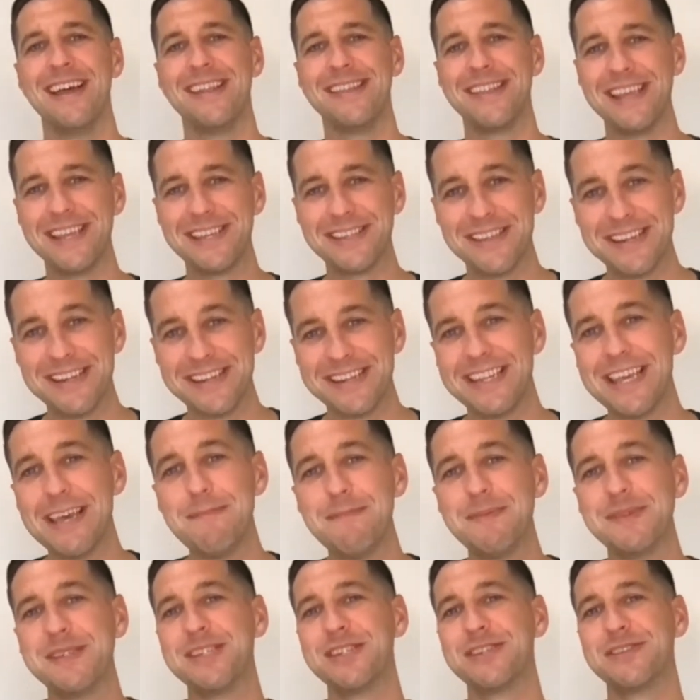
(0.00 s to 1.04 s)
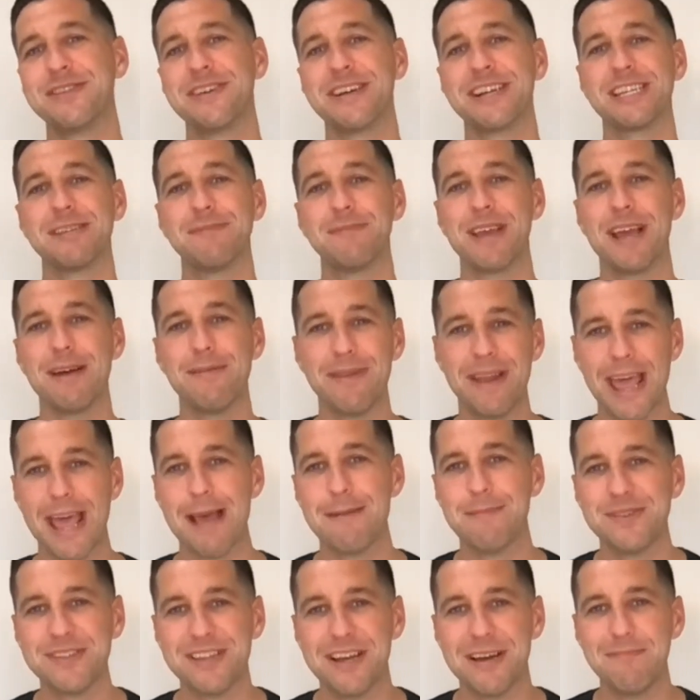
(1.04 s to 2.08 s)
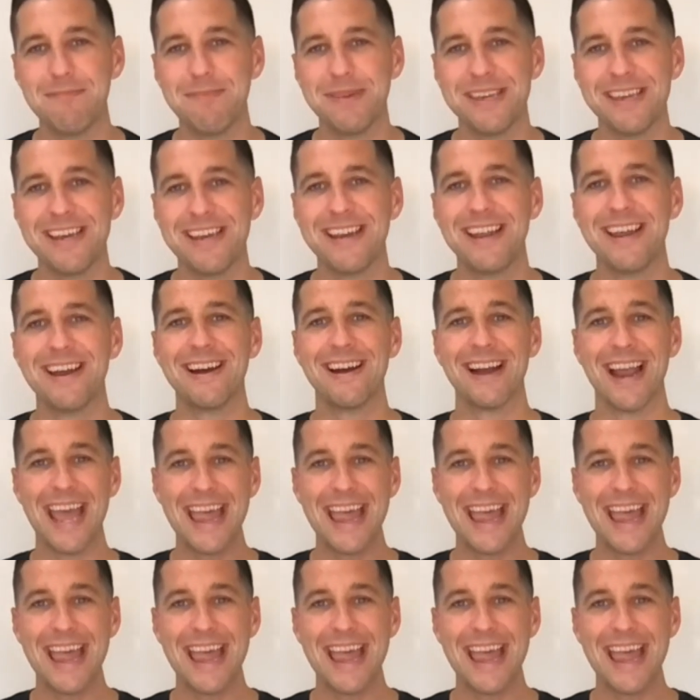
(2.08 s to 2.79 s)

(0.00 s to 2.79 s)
These are the tips and tricks to become an Amazon millionaire.